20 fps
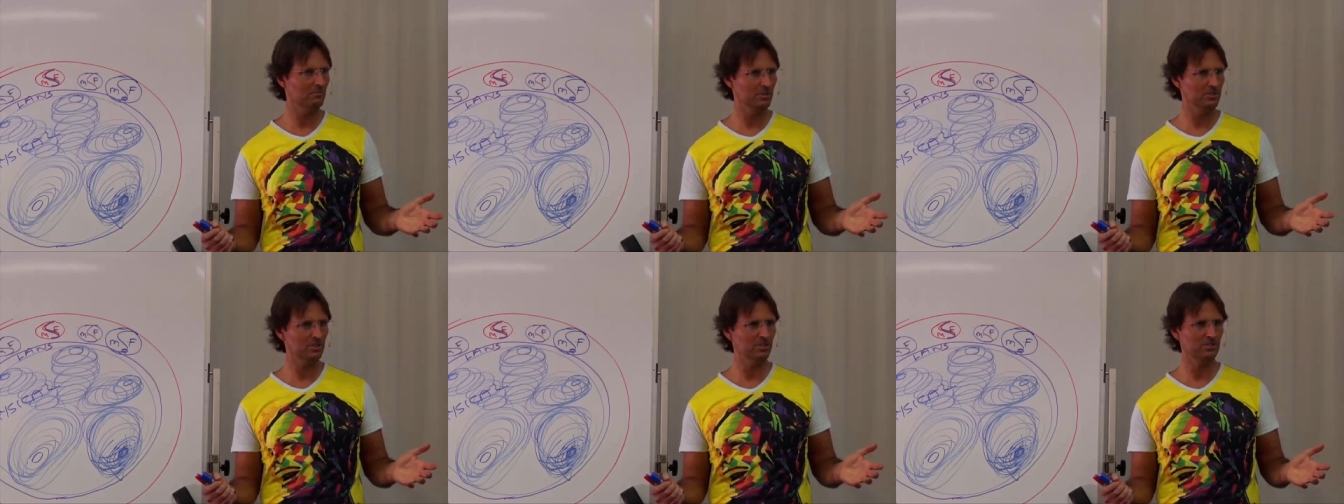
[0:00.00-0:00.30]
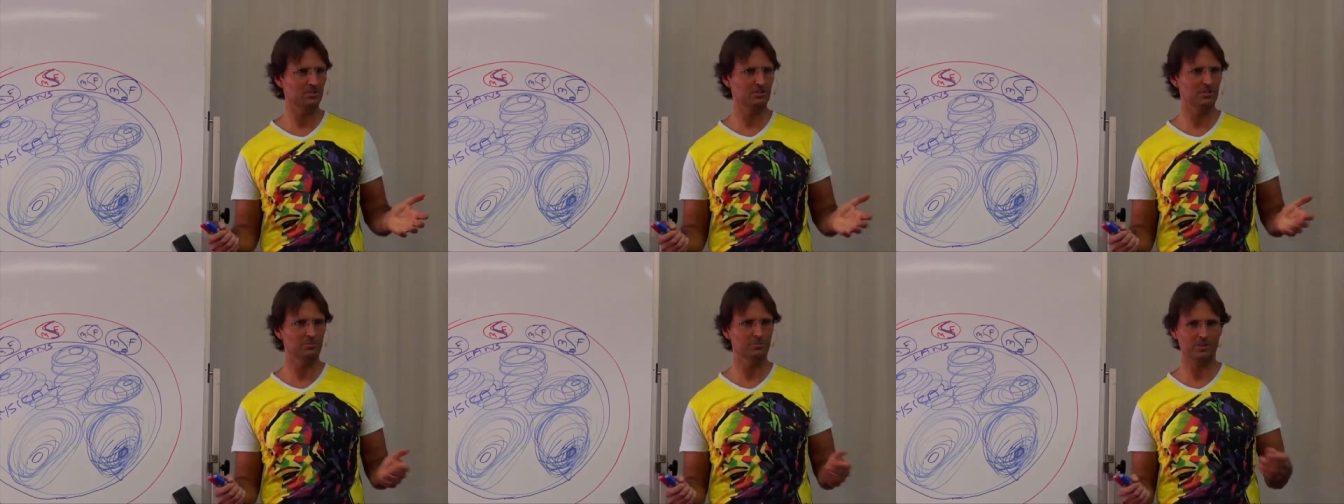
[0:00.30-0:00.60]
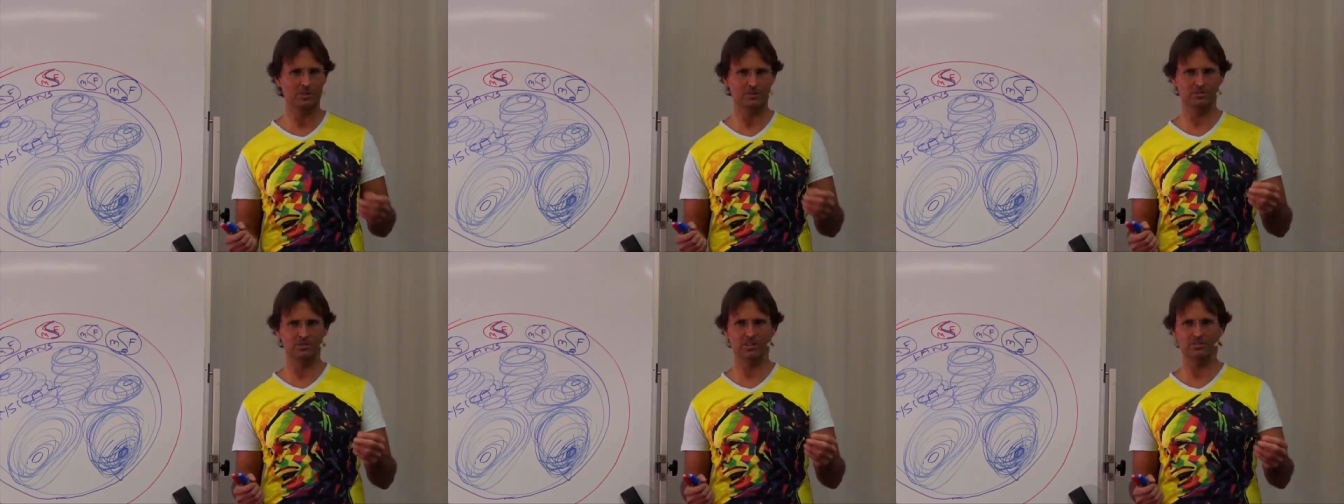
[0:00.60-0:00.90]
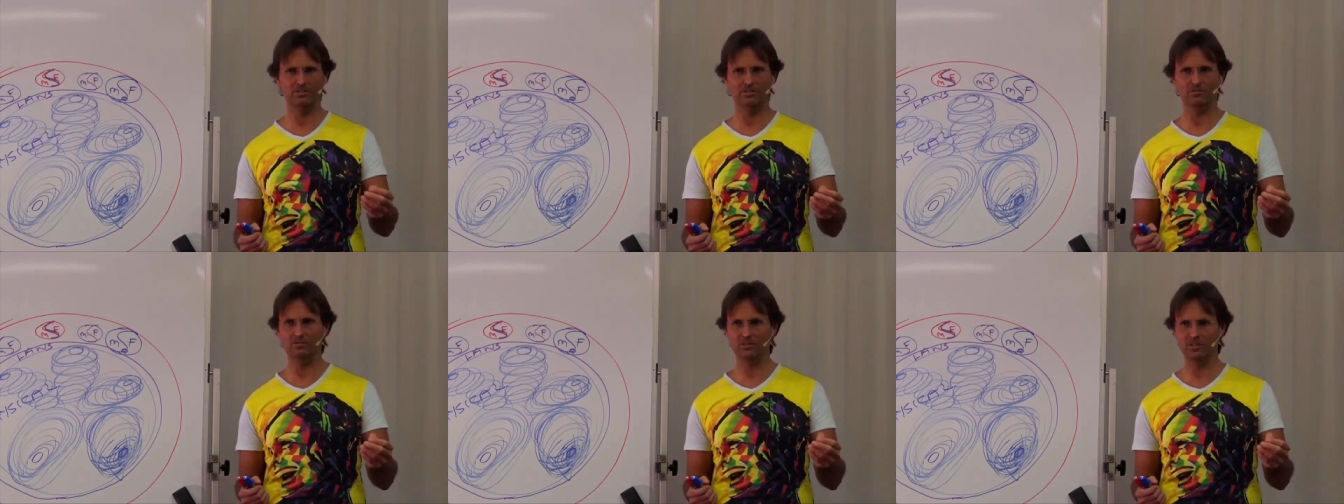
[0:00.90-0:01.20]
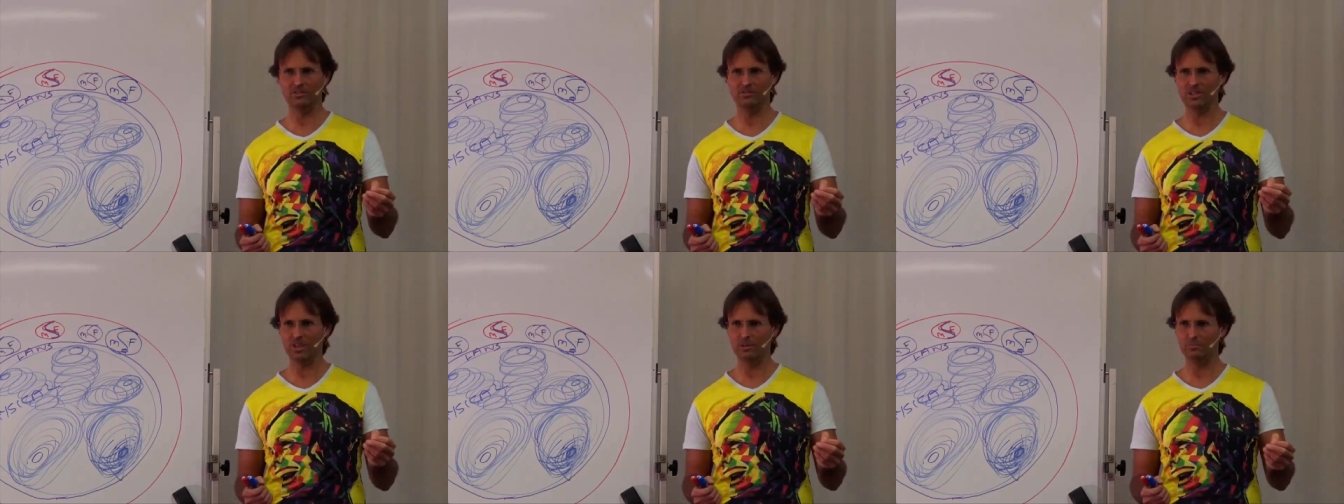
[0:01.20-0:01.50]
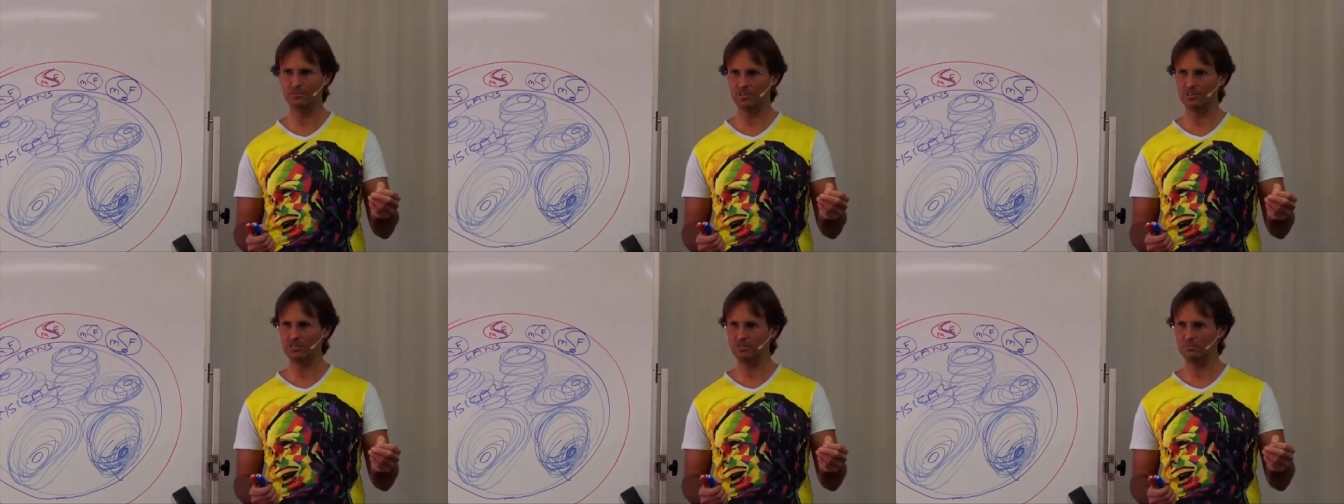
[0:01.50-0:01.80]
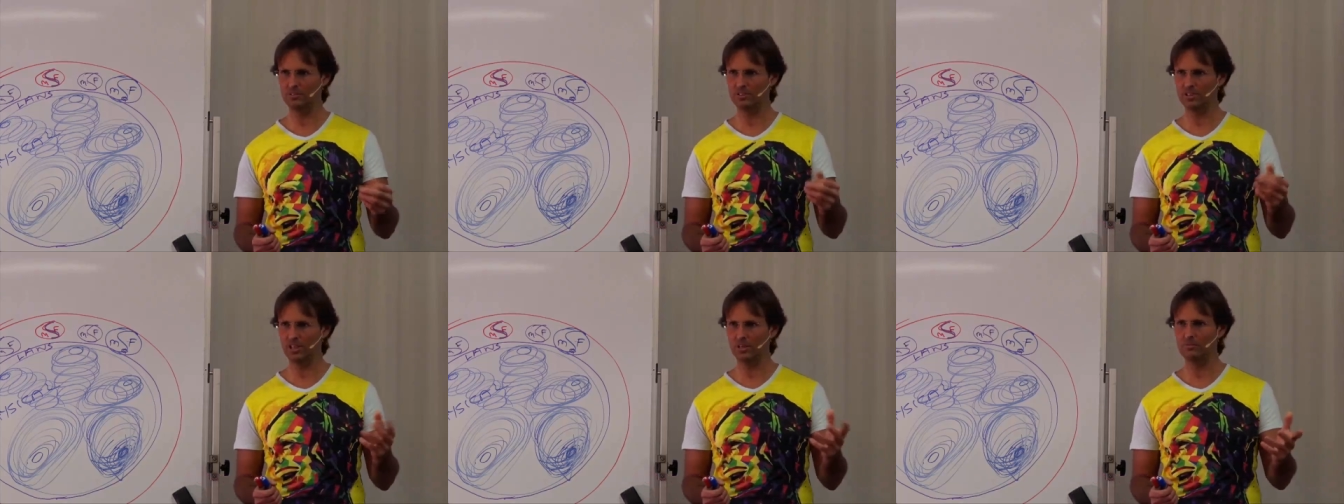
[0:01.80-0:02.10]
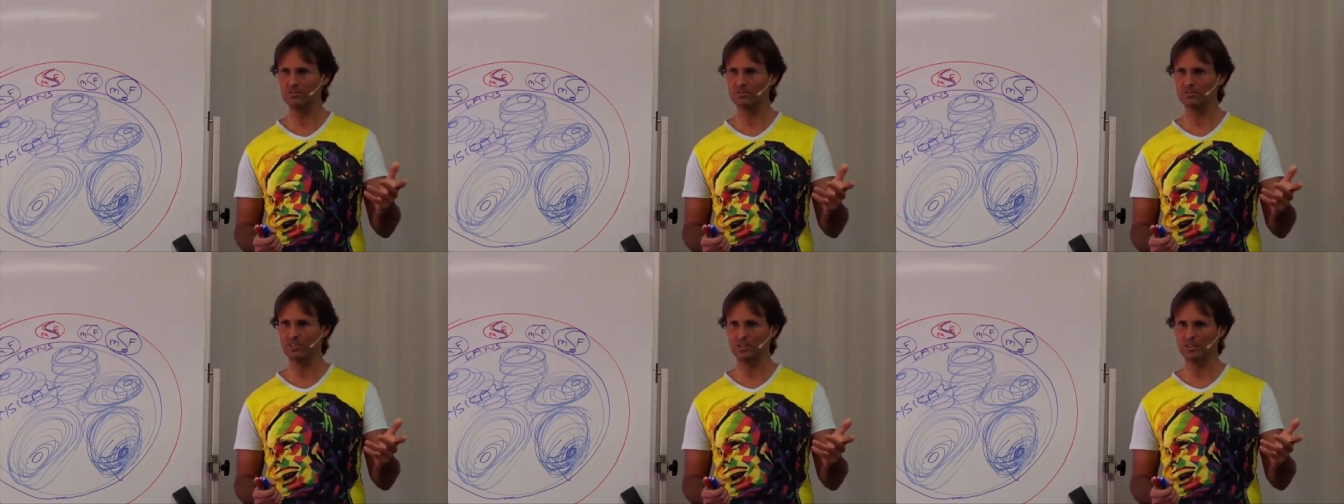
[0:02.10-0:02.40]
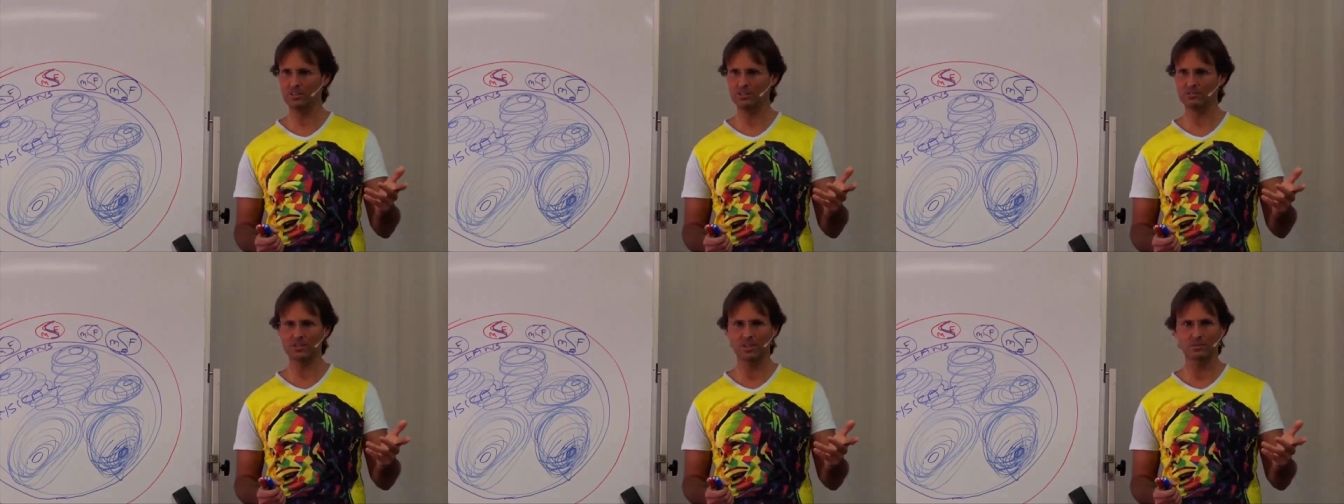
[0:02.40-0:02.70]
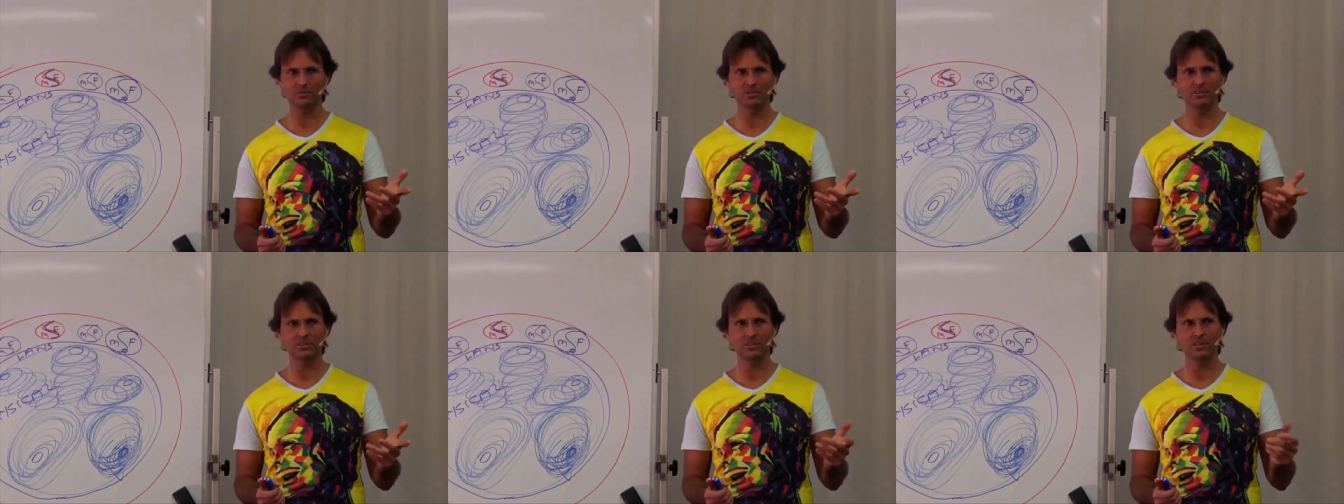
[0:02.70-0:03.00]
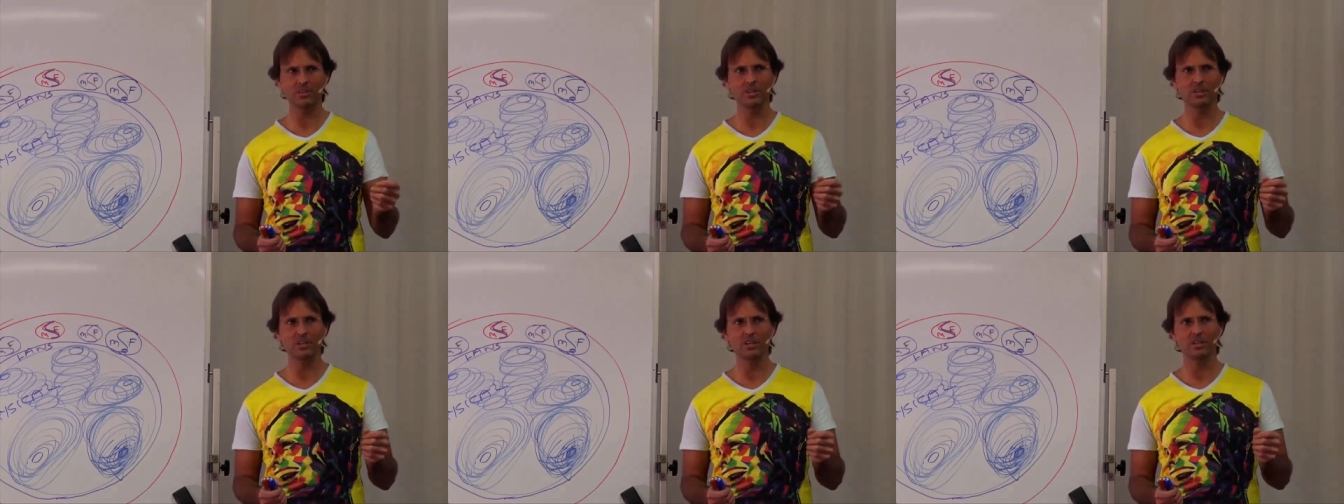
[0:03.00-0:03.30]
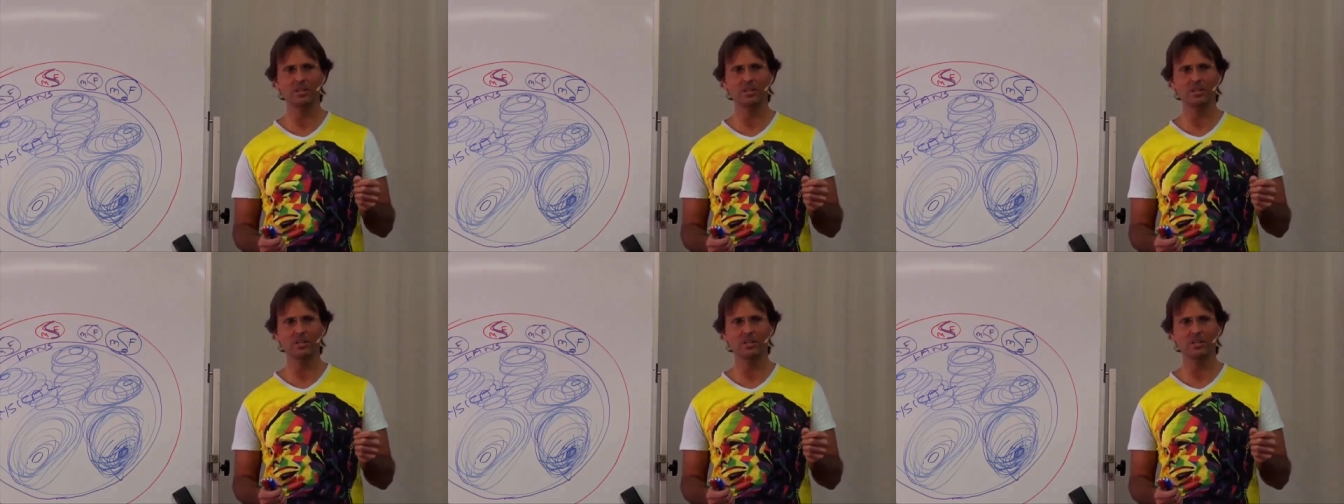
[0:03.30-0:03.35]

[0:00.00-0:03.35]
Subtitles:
which is the process of conception, which happens at conception,